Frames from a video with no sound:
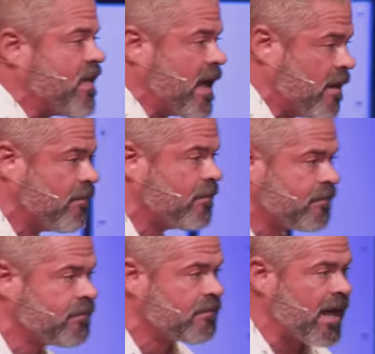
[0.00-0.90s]
them.
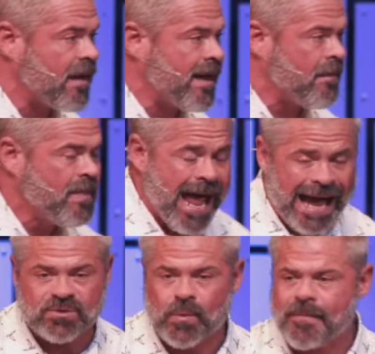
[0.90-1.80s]
Amen.
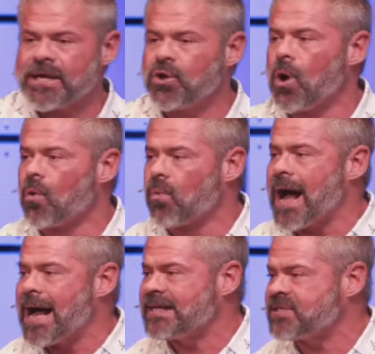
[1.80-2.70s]
As we begin to
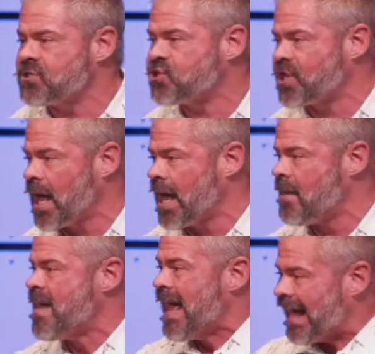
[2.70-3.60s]
arise and shine